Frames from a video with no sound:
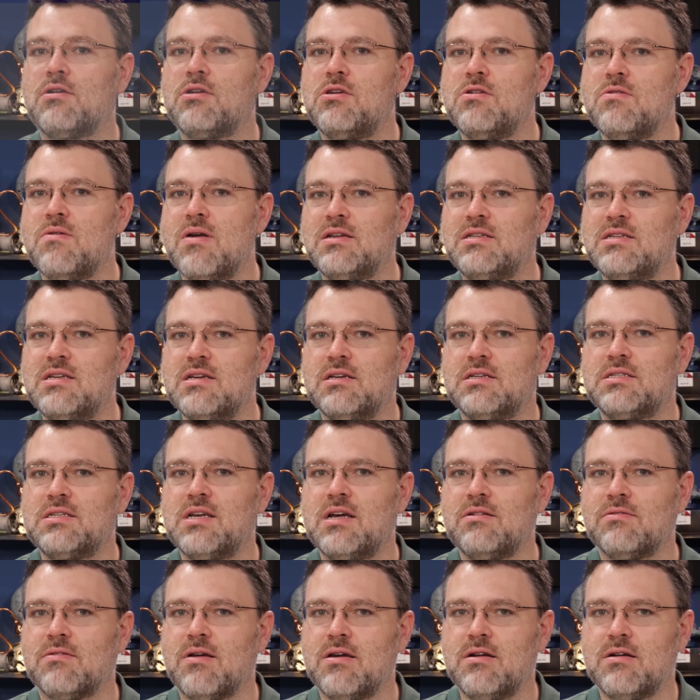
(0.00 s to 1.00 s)
our QAT
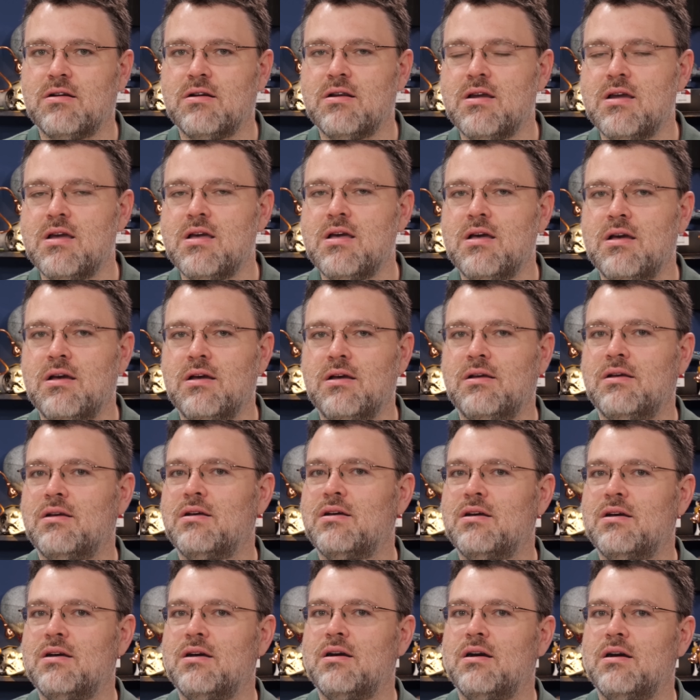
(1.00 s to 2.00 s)
accelerator.
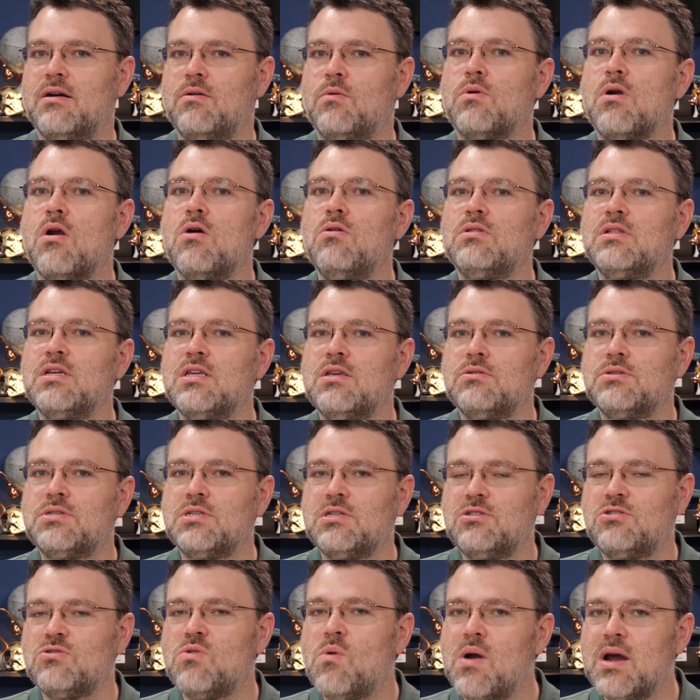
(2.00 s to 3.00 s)
We're only
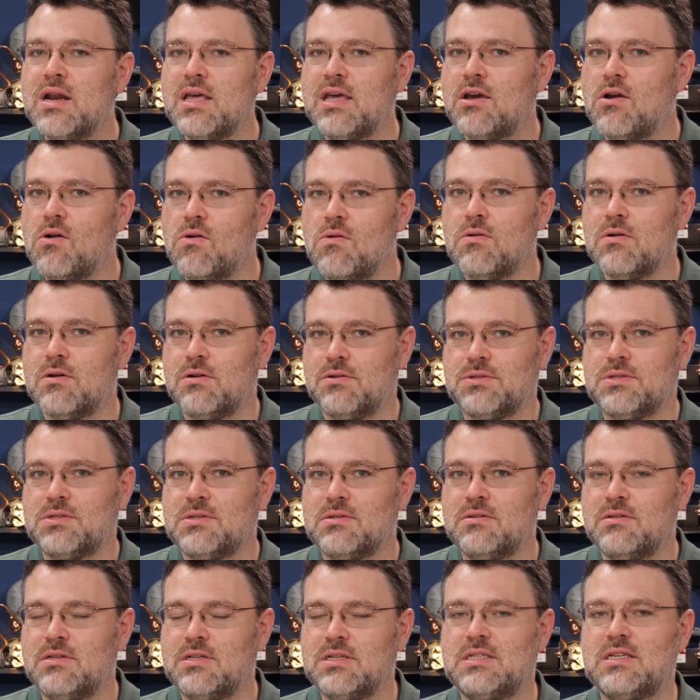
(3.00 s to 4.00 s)
using 20
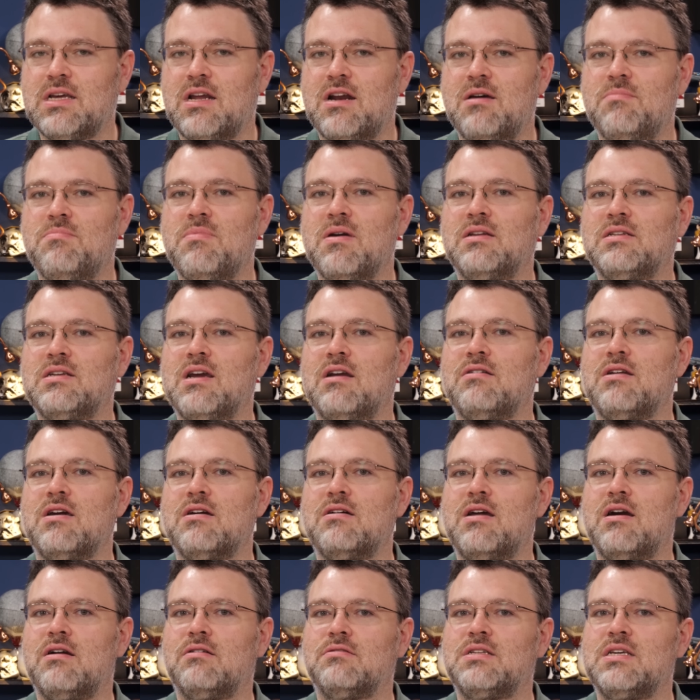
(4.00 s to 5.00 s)
cores to set up and tear
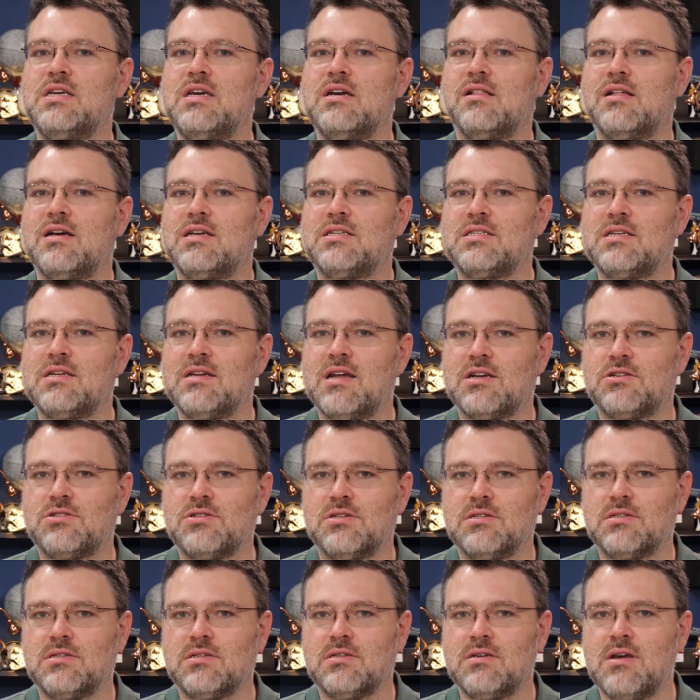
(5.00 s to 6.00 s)
down our TLS
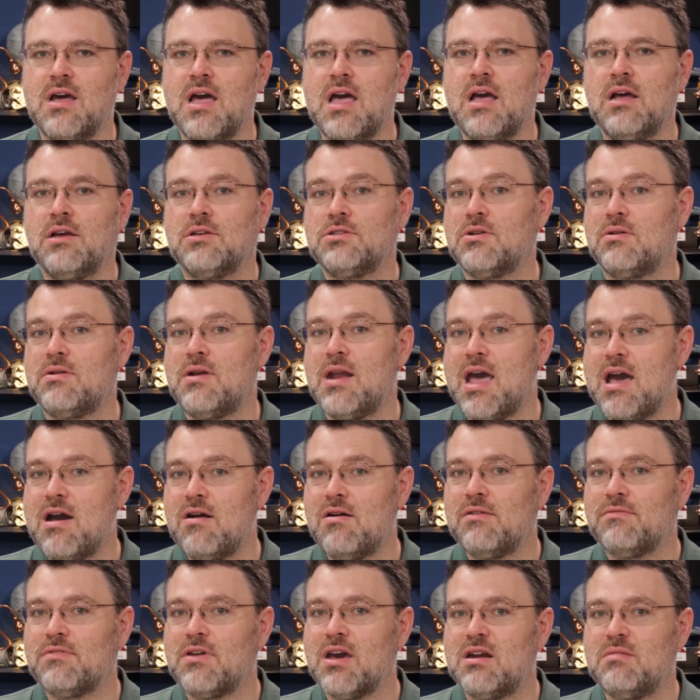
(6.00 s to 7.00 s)
connections. So
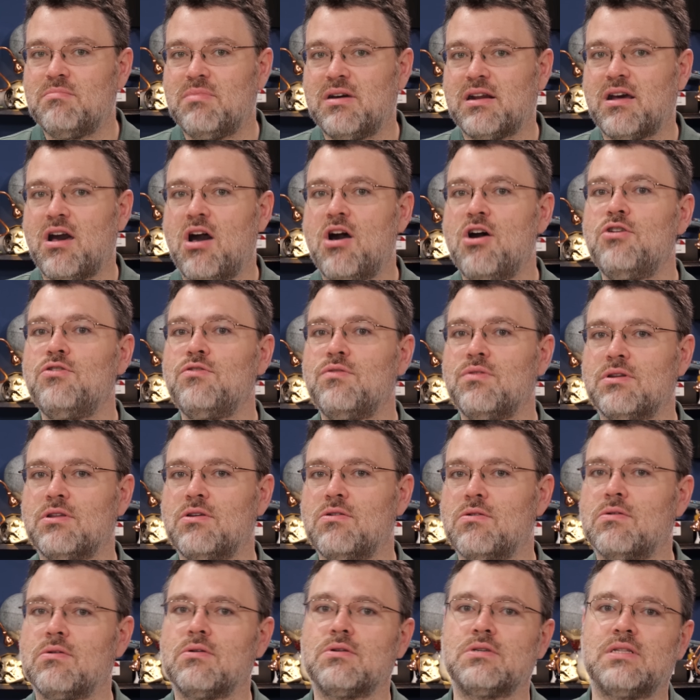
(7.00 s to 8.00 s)
now I've got about 100
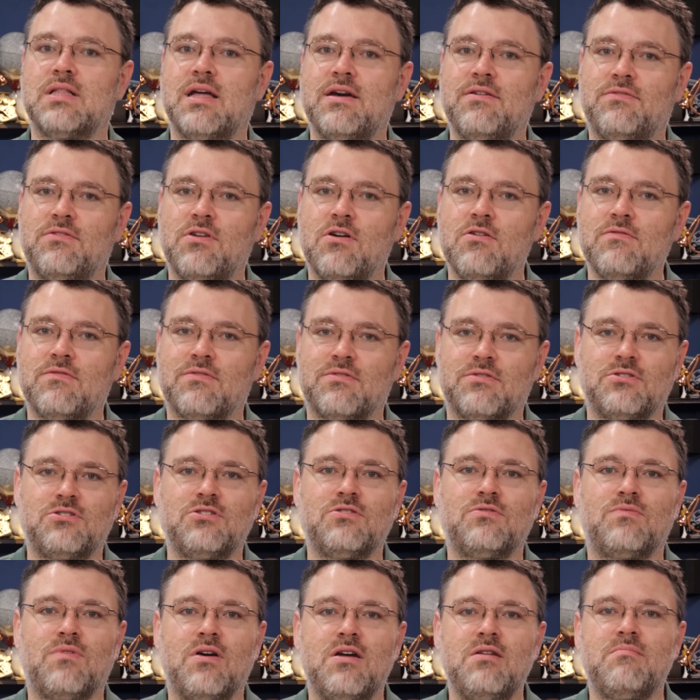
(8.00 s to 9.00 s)
cores left over
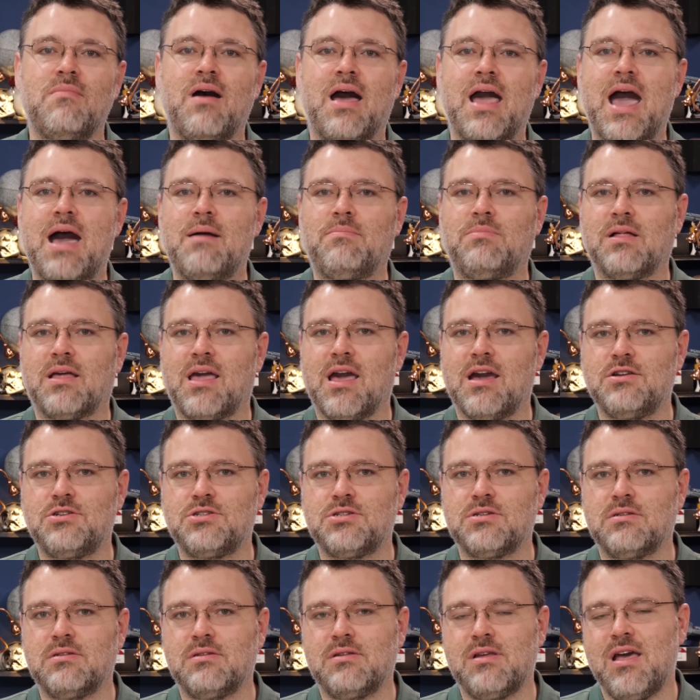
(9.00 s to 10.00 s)
to run my
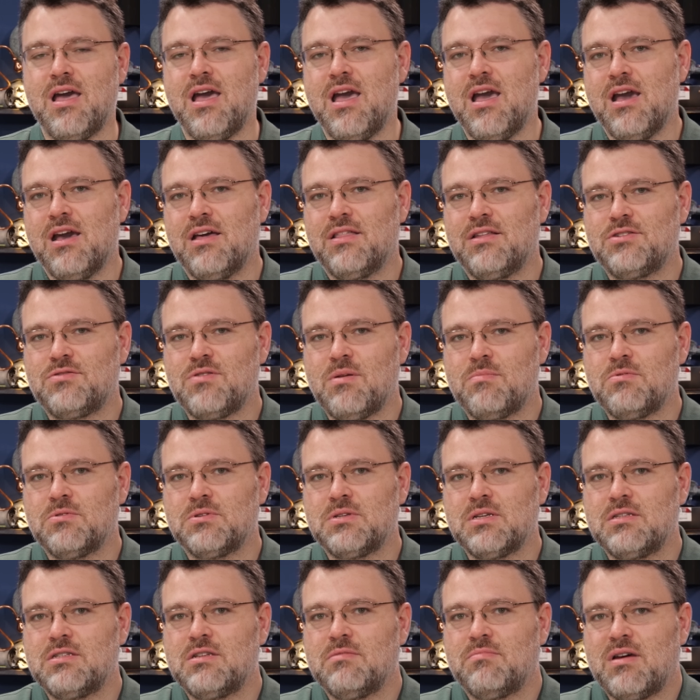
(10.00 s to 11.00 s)
application. This
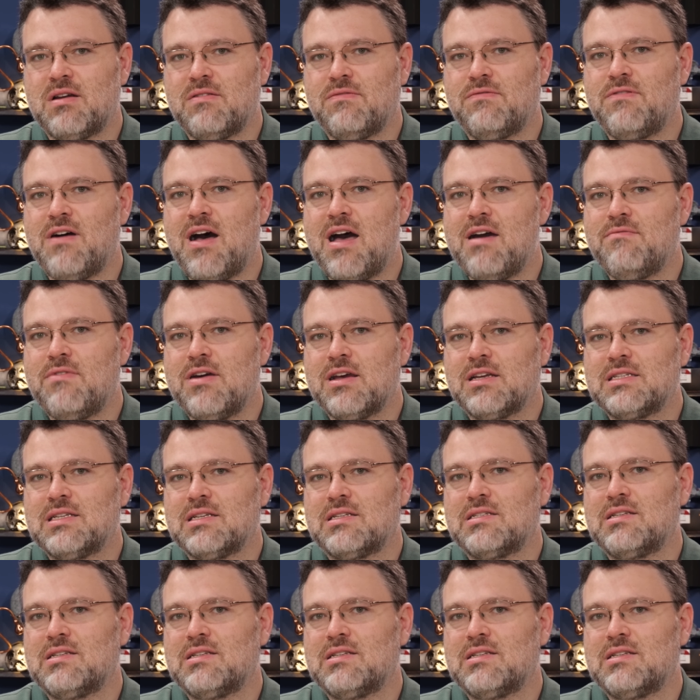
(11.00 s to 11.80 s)
represents about a 5x